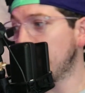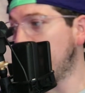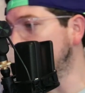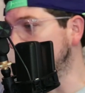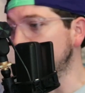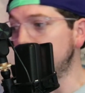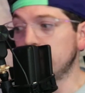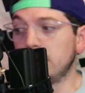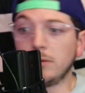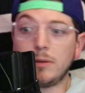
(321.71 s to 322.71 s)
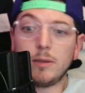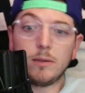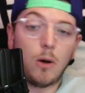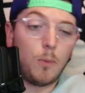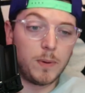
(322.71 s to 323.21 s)
Andreessen
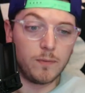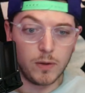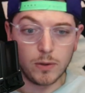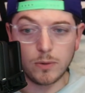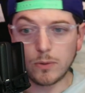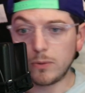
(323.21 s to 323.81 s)
to OpenView